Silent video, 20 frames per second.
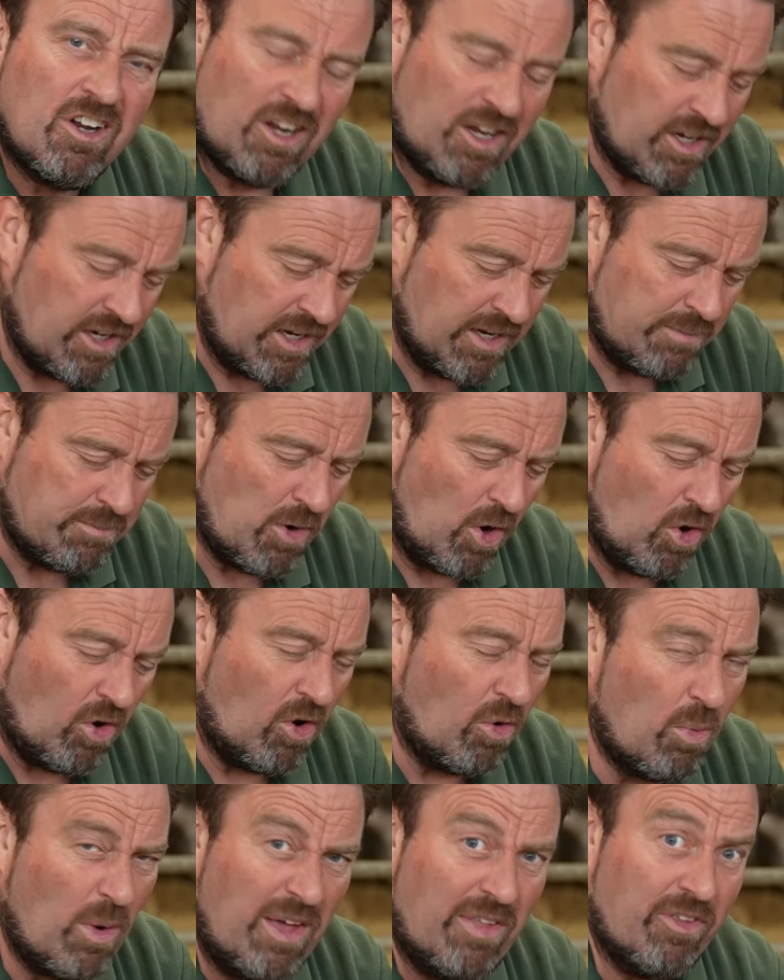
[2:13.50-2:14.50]
um,
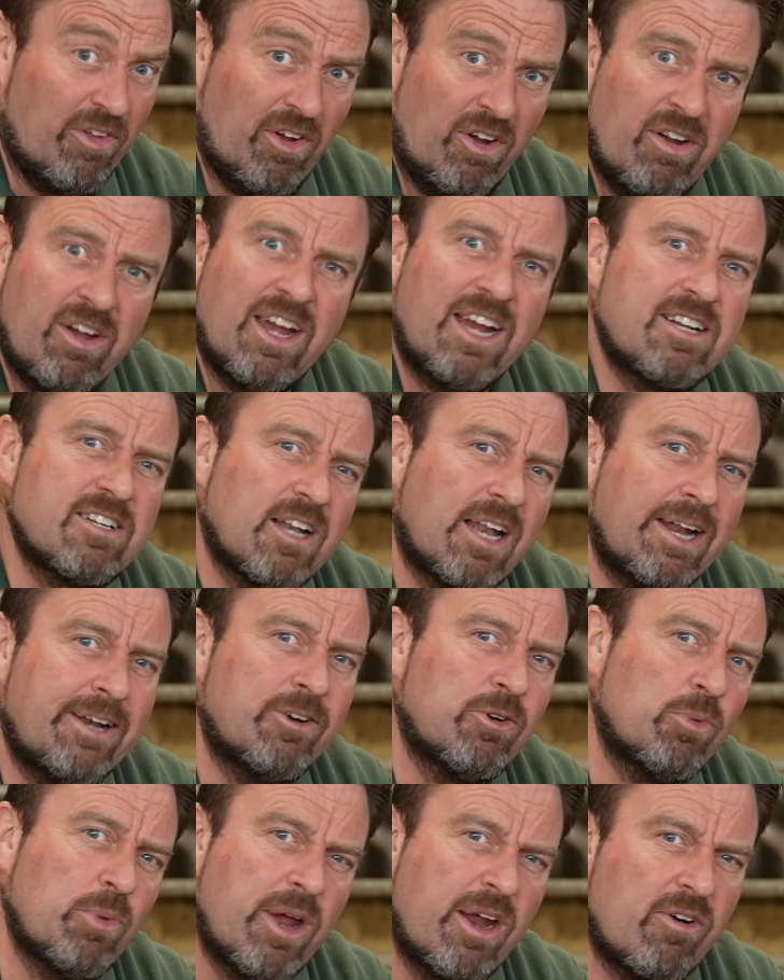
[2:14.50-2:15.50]
or whether it'll
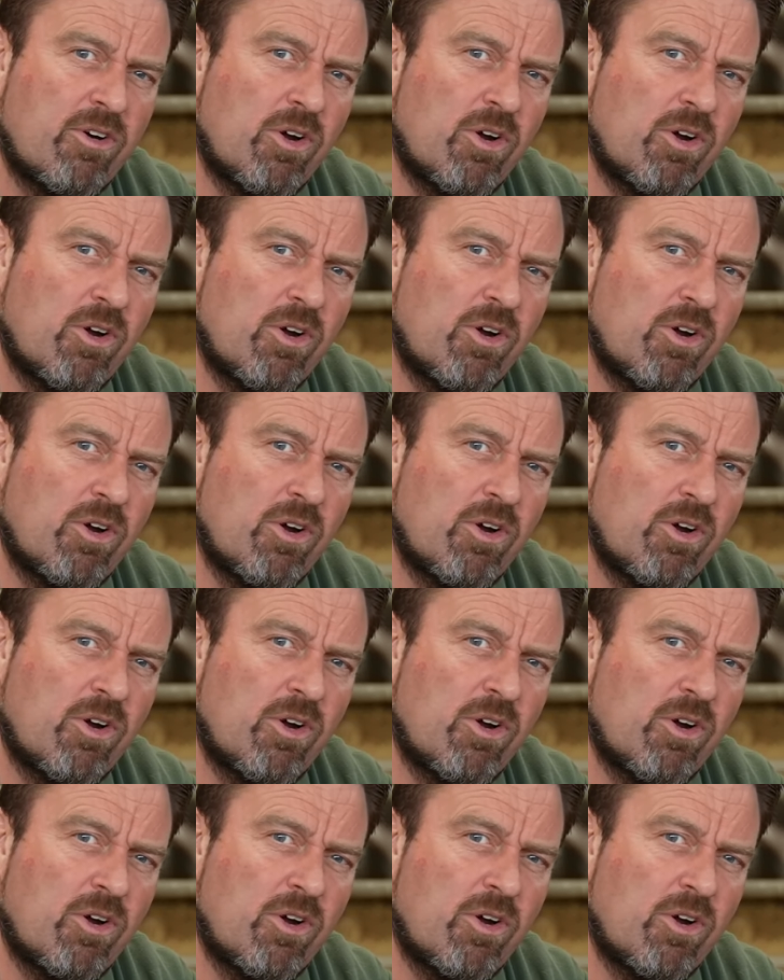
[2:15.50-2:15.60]
end up with a